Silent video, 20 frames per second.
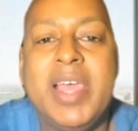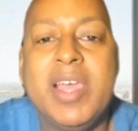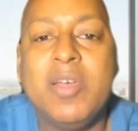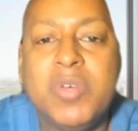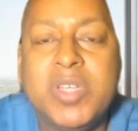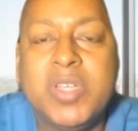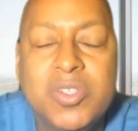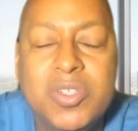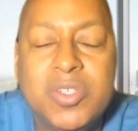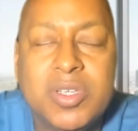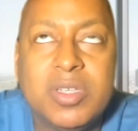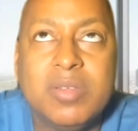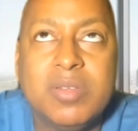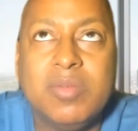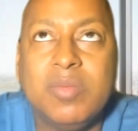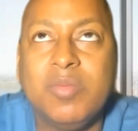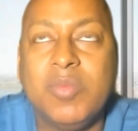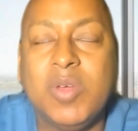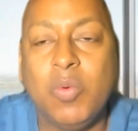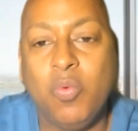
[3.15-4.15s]
language,
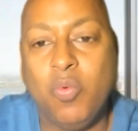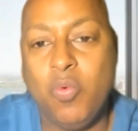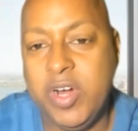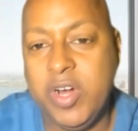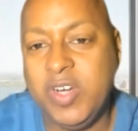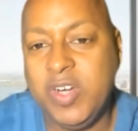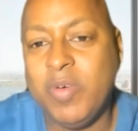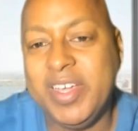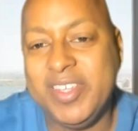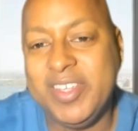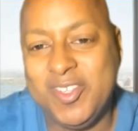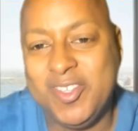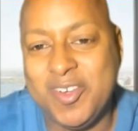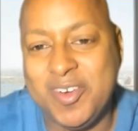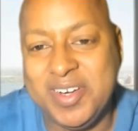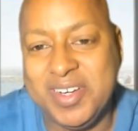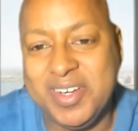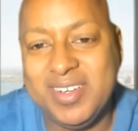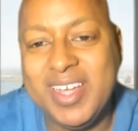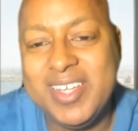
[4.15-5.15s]
mm-hmm. where do I
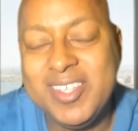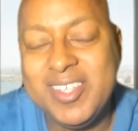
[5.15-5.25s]
start?